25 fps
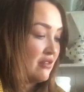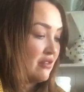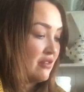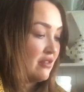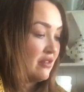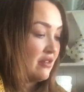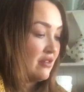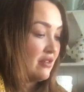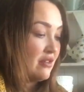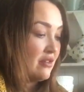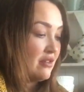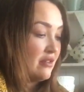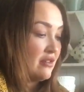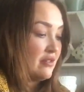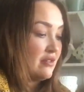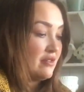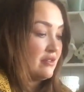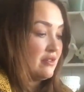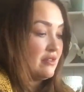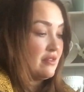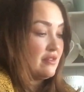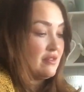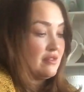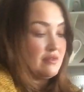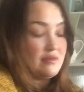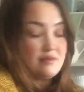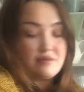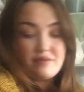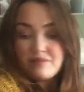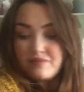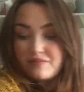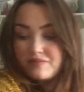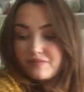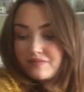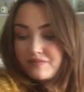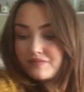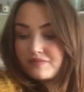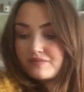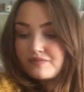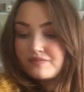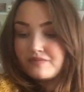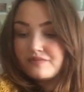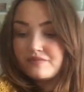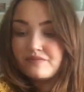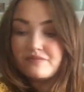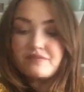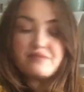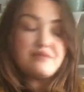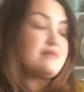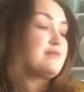
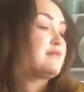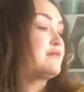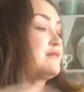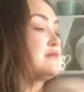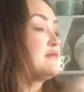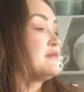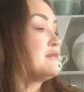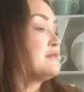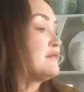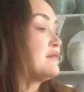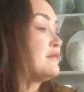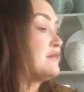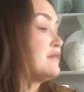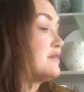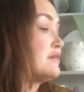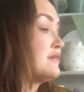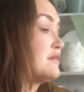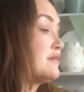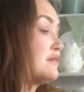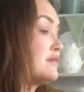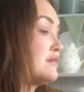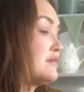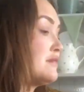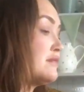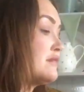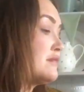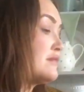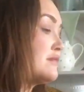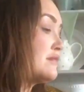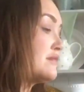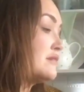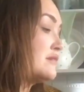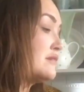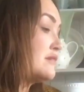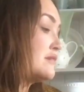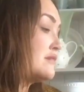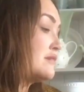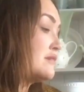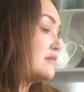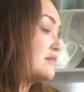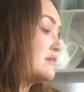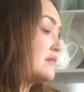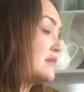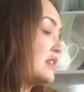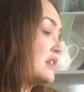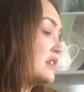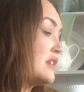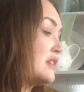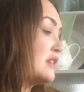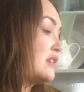
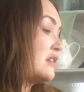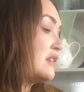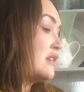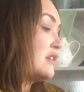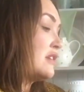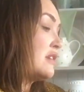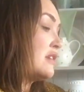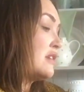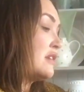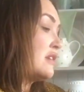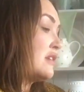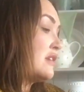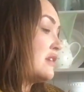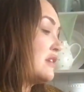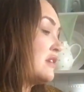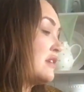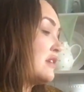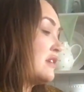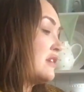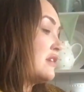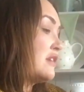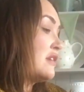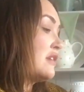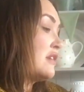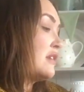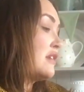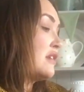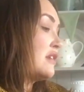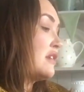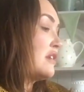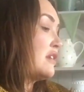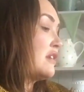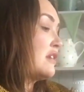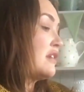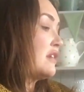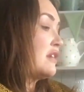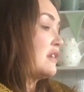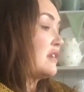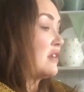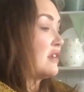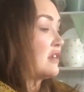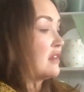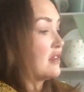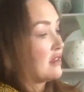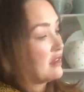Nothing is said.